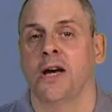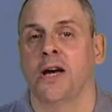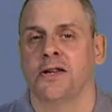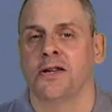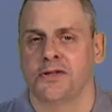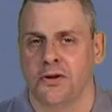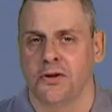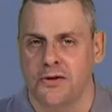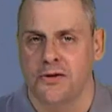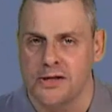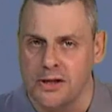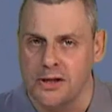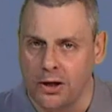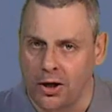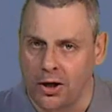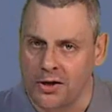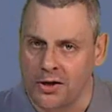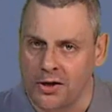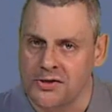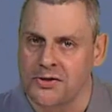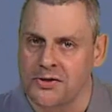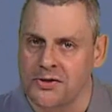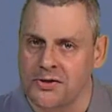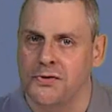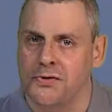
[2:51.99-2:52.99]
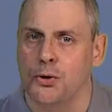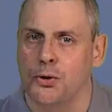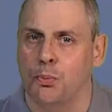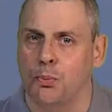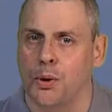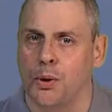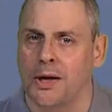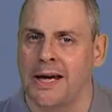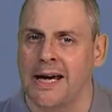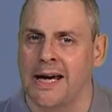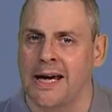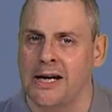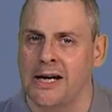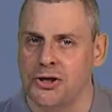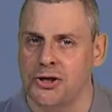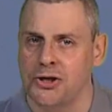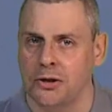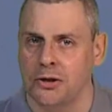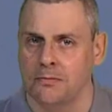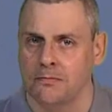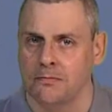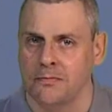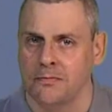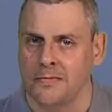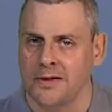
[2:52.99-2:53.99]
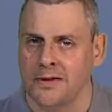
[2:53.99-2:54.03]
So there's lots of duplication.